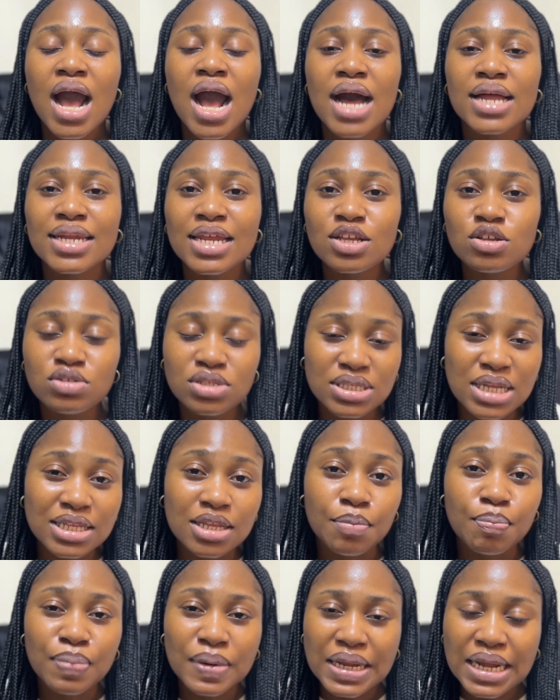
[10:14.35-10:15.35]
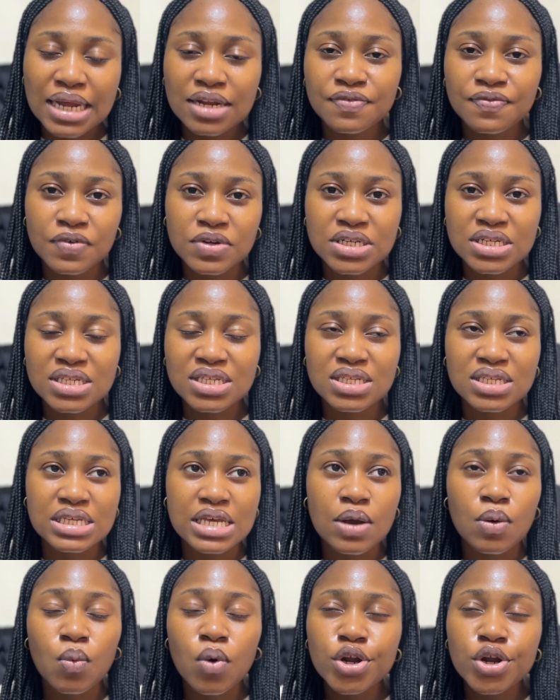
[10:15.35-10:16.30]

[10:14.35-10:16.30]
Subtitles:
And then you set a plan for this year.